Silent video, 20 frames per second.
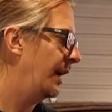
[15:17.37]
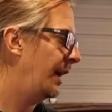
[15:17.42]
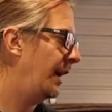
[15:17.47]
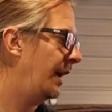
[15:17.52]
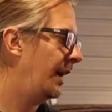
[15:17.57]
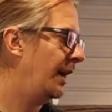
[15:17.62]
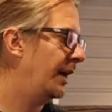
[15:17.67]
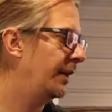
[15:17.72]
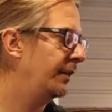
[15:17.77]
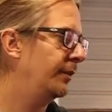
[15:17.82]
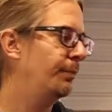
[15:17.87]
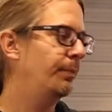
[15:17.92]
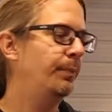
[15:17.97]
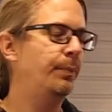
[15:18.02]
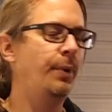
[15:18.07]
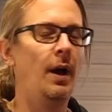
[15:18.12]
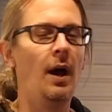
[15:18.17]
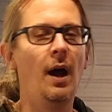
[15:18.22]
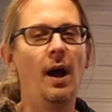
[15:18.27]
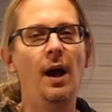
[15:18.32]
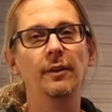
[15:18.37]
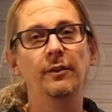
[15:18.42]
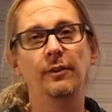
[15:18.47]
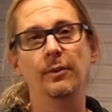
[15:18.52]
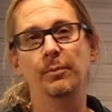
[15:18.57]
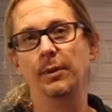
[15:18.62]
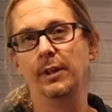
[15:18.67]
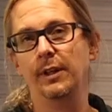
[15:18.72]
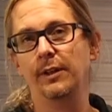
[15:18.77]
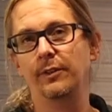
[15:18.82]
and
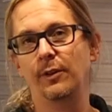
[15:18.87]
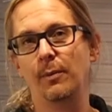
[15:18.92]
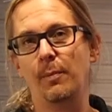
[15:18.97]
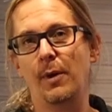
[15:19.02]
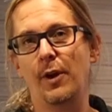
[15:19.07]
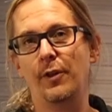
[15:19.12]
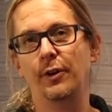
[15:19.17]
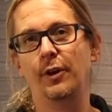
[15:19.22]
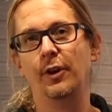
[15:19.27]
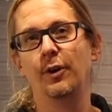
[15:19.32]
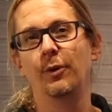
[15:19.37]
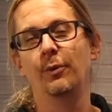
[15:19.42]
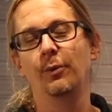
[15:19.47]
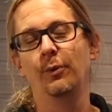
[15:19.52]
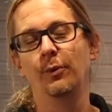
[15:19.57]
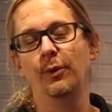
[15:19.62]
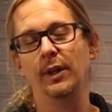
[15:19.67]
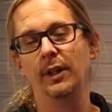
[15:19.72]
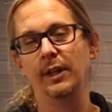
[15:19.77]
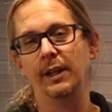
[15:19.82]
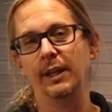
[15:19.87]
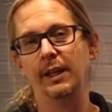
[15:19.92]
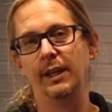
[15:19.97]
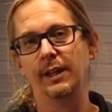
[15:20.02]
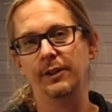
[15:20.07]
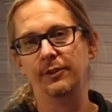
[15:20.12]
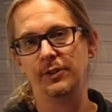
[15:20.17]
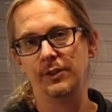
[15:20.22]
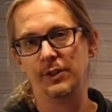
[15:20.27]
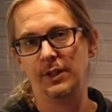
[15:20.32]
possibly some other
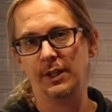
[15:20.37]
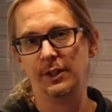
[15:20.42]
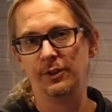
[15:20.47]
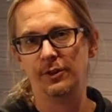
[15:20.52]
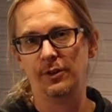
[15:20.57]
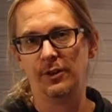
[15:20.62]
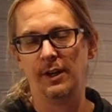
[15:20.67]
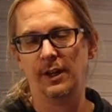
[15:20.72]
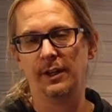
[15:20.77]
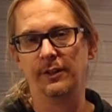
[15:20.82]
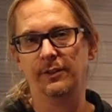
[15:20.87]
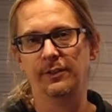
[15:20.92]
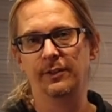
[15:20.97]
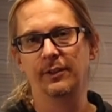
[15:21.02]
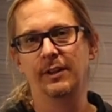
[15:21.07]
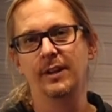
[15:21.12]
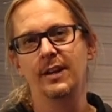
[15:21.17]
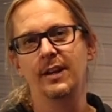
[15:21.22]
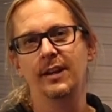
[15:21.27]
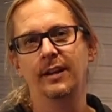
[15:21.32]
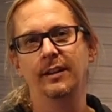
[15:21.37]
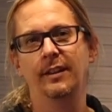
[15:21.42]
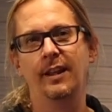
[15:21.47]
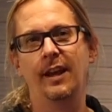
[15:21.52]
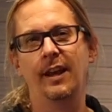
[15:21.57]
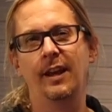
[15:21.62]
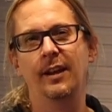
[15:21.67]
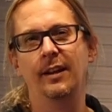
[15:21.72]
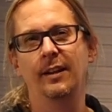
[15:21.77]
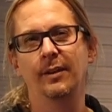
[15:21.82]
really interesting tricks
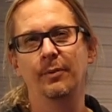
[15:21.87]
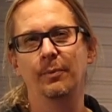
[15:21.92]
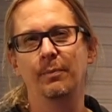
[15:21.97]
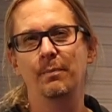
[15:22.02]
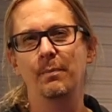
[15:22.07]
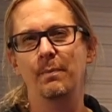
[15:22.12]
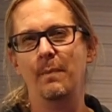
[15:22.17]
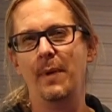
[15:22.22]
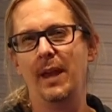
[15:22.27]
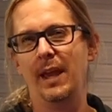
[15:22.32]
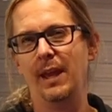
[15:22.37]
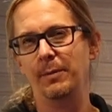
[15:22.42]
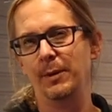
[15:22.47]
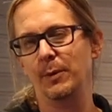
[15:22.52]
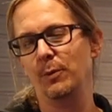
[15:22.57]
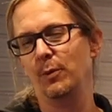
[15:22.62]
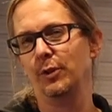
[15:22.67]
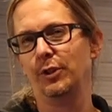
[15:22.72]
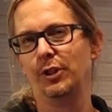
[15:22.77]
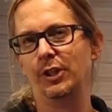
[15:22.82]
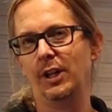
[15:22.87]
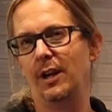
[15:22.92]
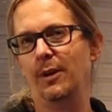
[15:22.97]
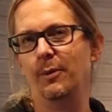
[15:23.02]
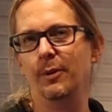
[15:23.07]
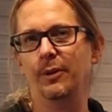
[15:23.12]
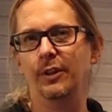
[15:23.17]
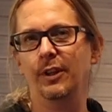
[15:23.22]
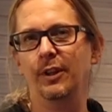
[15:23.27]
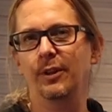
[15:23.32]
that maybe we'll
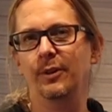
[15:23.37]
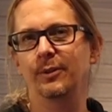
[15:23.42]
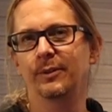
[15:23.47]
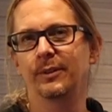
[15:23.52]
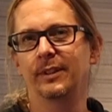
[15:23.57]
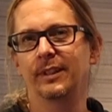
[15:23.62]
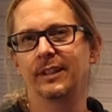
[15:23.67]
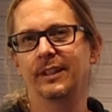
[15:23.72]
share with you.